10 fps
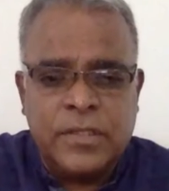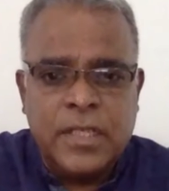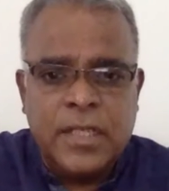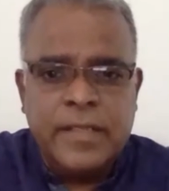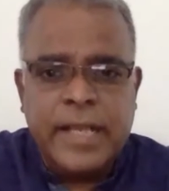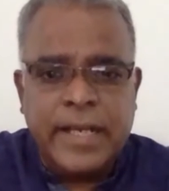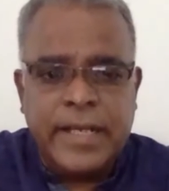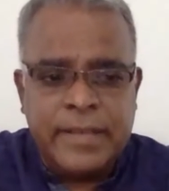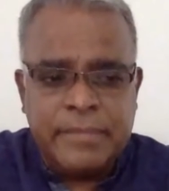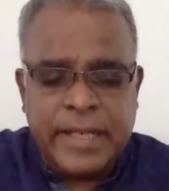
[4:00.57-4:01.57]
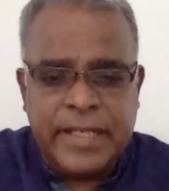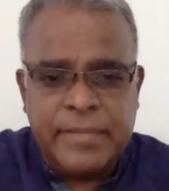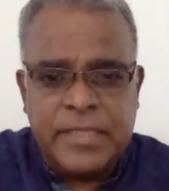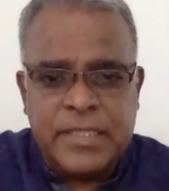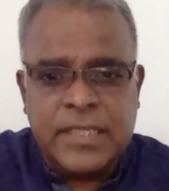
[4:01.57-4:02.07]
the
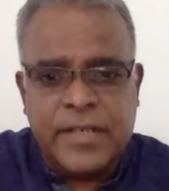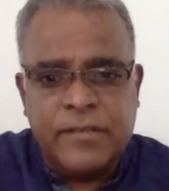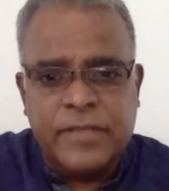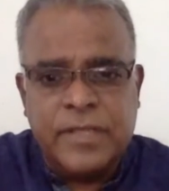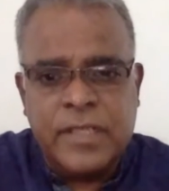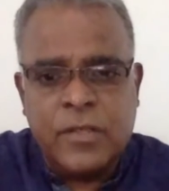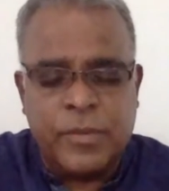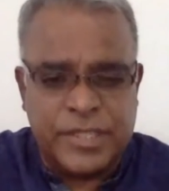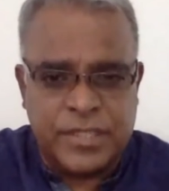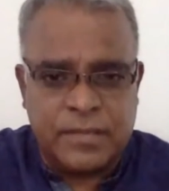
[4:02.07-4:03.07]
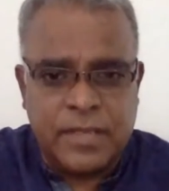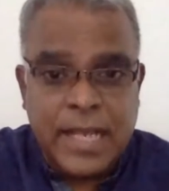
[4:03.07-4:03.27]
agreement side of the question.